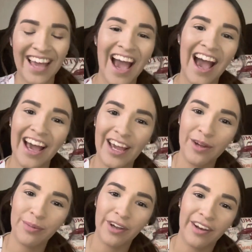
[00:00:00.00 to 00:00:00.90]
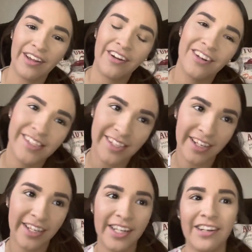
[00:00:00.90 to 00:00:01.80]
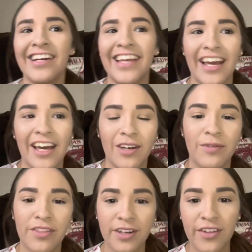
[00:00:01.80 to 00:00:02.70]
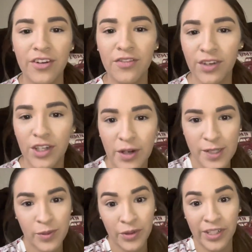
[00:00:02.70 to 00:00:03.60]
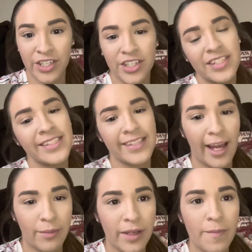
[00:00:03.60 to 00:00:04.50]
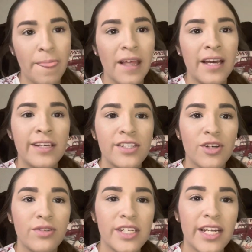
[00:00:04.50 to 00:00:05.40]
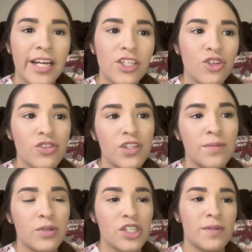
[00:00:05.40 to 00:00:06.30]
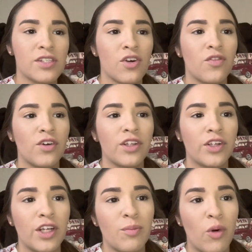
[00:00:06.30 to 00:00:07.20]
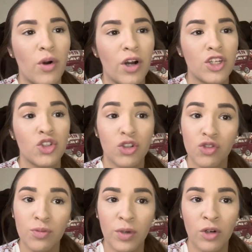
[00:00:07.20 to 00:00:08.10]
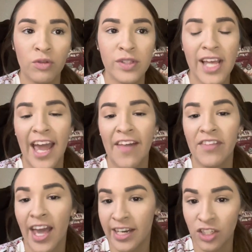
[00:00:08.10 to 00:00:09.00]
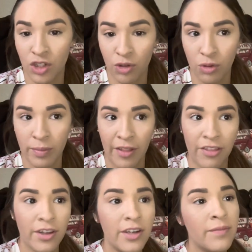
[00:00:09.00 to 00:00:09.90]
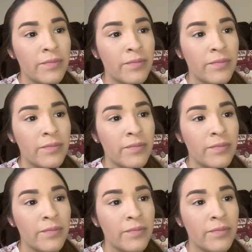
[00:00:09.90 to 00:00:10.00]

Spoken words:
Hi, Brianna Garcia here again with another video exploration assignment. So today I chose to immerse myself on learning more on George Ramones and the anecdotal method.